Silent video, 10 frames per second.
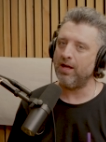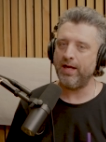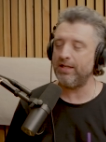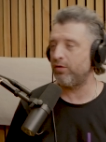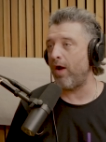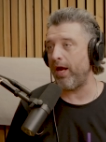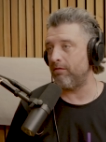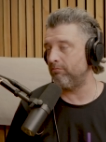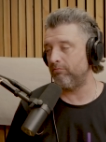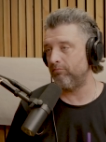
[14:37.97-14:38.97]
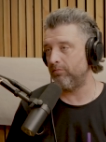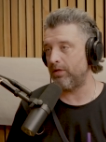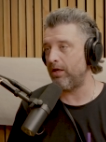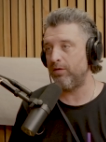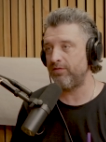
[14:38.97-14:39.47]
He's great.
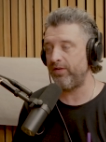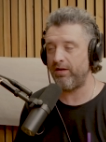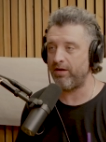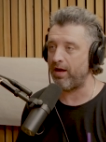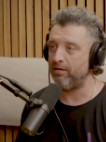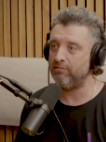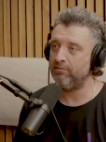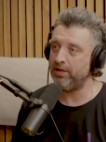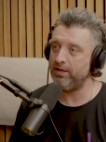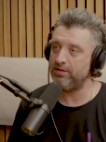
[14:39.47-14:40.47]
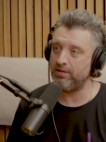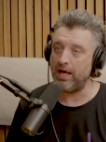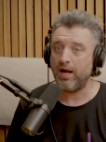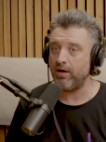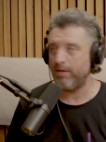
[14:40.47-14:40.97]
I know his video guy.
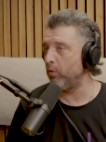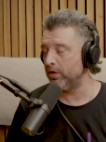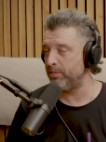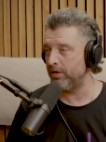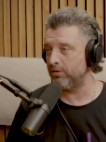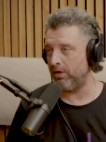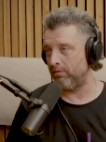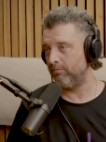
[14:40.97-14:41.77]
And Morgan's been on the show.